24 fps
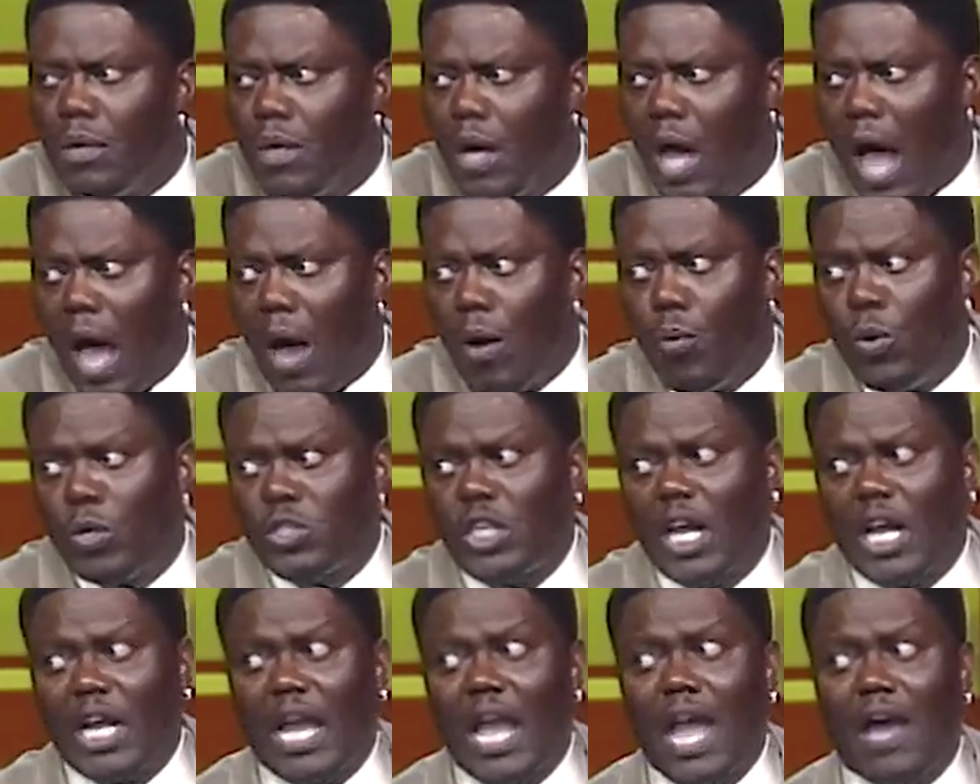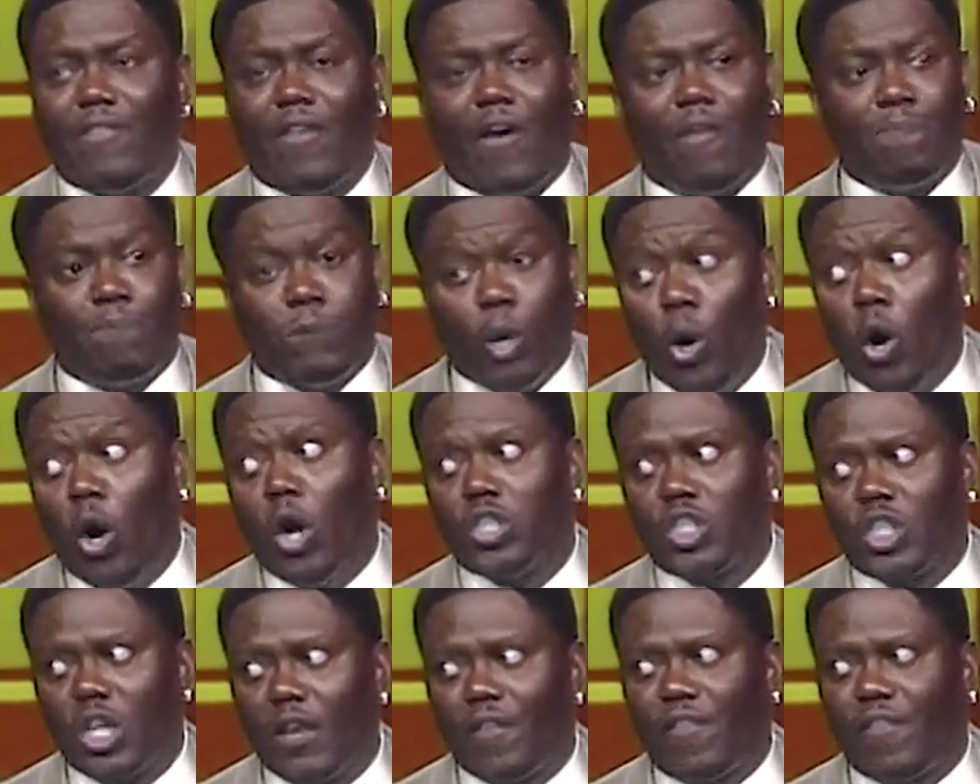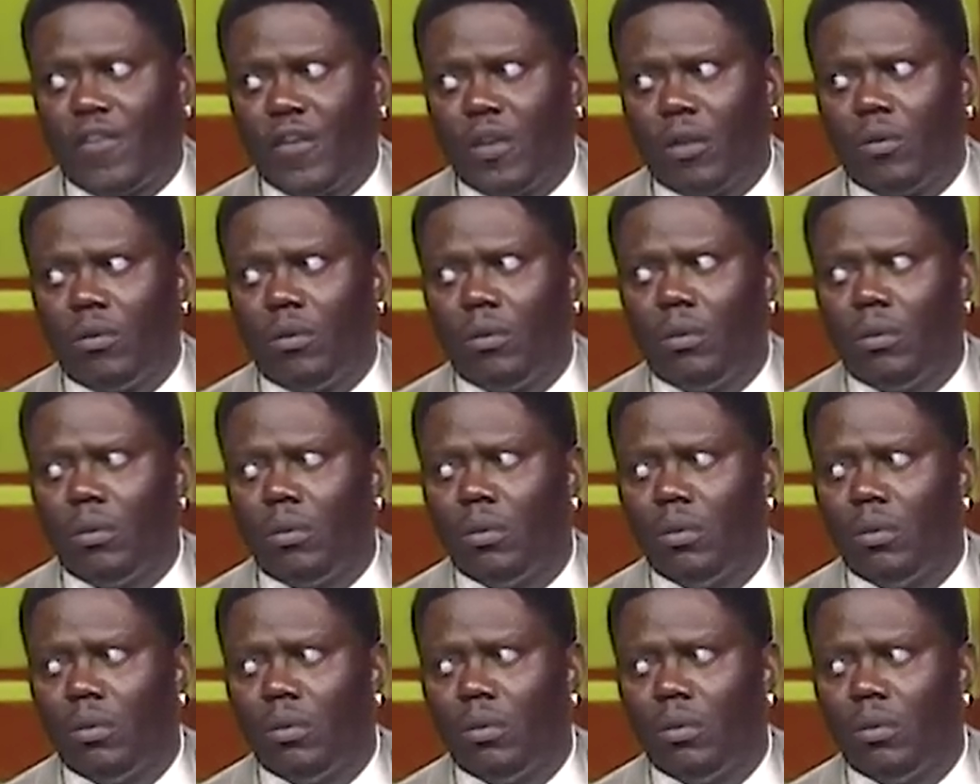I wish I could have a bullshit funeral.